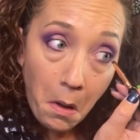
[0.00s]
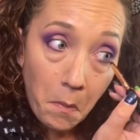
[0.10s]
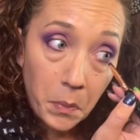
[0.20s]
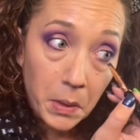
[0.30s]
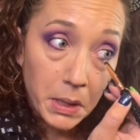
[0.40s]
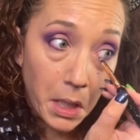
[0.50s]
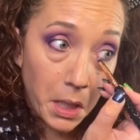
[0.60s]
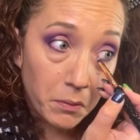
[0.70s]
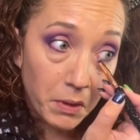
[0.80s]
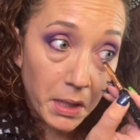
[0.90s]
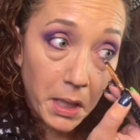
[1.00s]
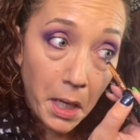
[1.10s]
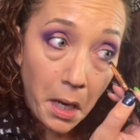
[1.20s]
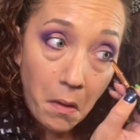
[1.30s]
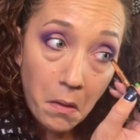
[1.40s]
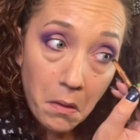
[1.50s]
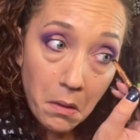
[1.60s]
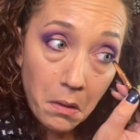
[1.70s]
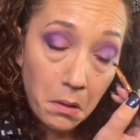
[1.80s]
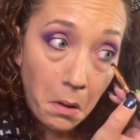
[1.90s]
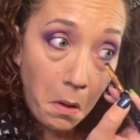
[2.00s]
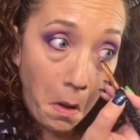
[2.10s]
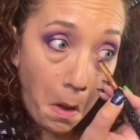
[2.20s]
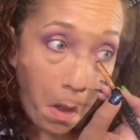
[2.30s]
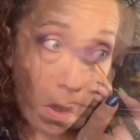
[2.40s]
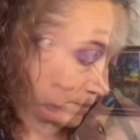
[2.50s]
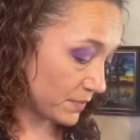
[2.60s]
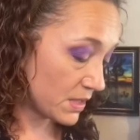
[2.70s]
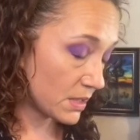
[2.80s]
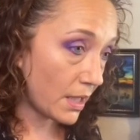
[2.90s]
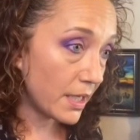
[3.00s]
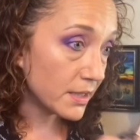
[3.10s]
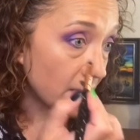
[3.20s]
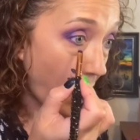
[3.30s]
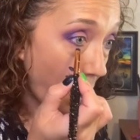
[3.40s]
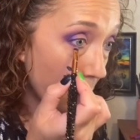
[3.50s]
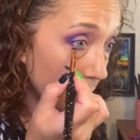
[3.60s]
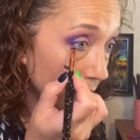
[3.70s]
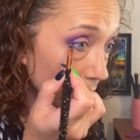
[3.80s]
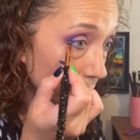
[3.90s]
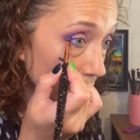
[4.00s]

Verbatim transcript: but not right now. Just kind of tapping this